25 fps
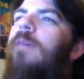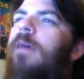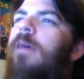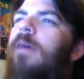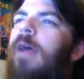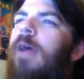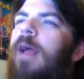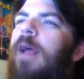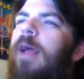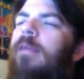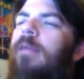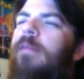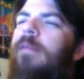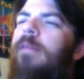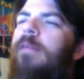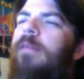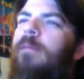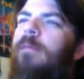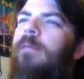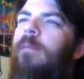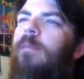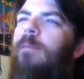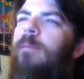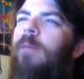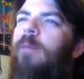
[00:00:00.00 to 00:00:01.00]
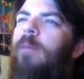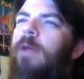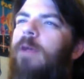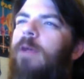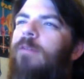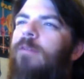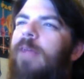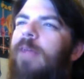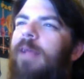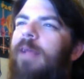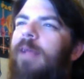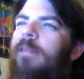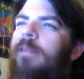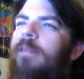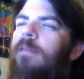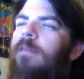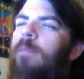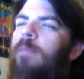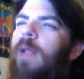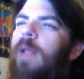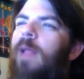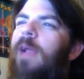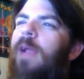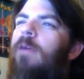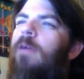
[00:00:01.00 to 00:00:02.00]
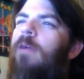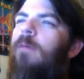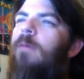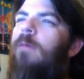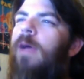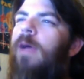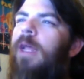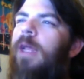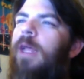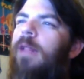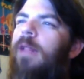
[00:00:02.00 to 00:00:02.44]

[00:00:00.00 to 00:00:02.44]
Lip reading: Actually, Michael Jackson's Black or White.